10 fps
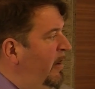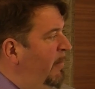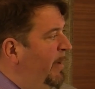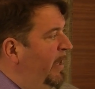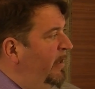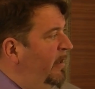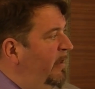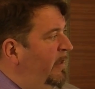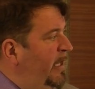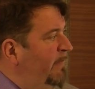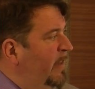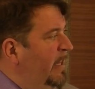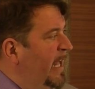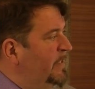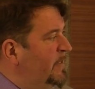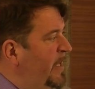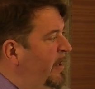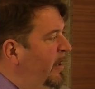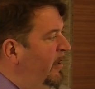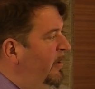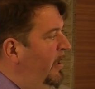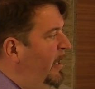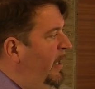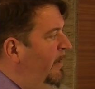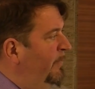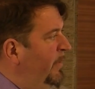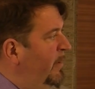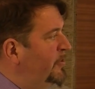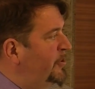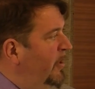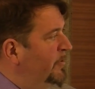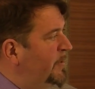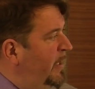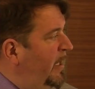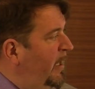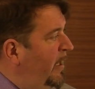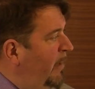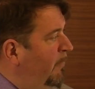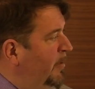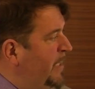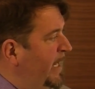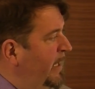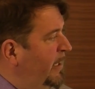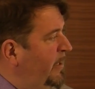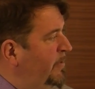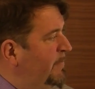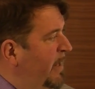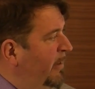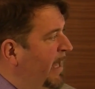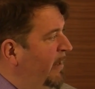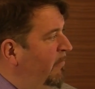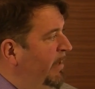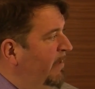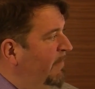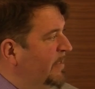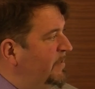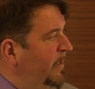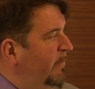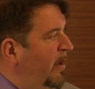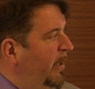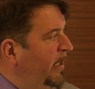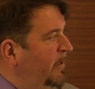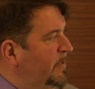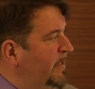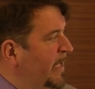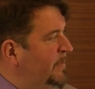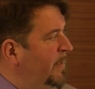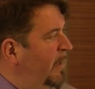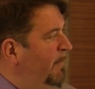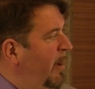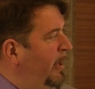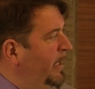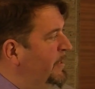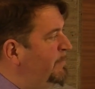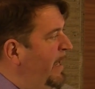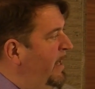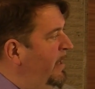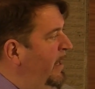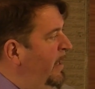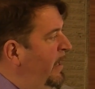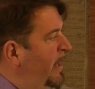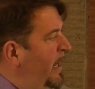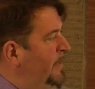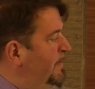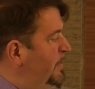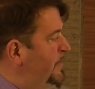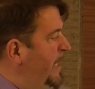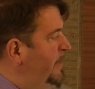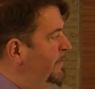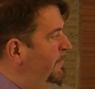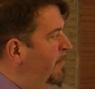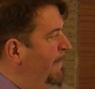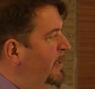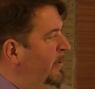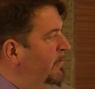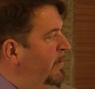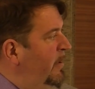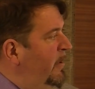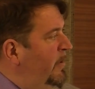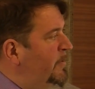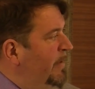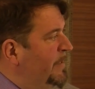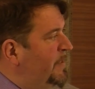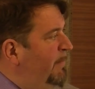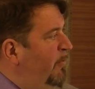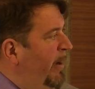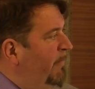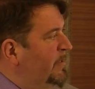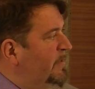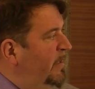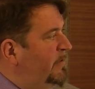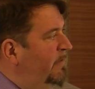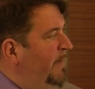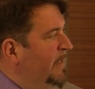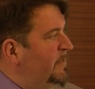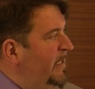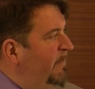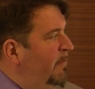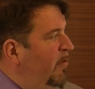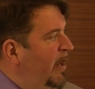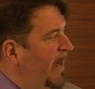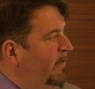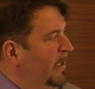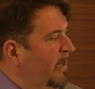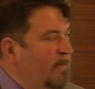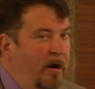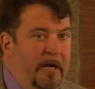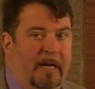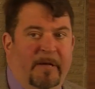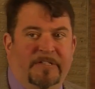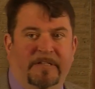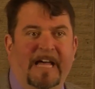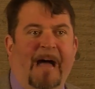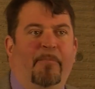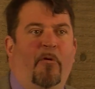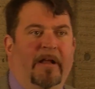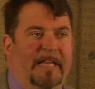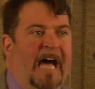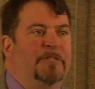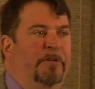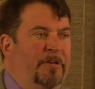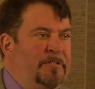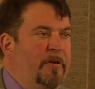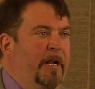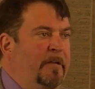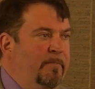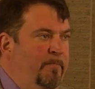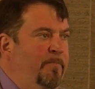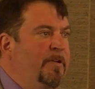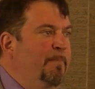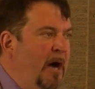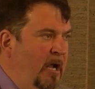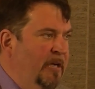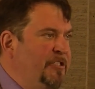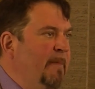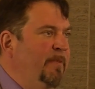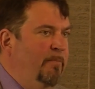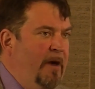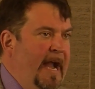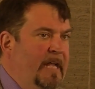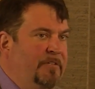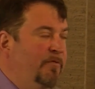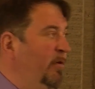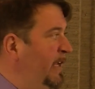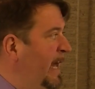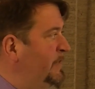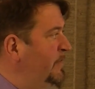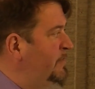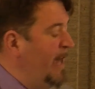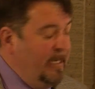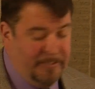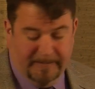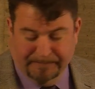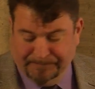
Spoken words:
but even this here shows we're taking a huge amount of that and reinvesting in marketing. You can see that's marketing spend as a percentage of revenue. So at some point, we start to invest even more heavily in marketing, because at that point, that's when you're starting to polish up the brands for the exit strategy.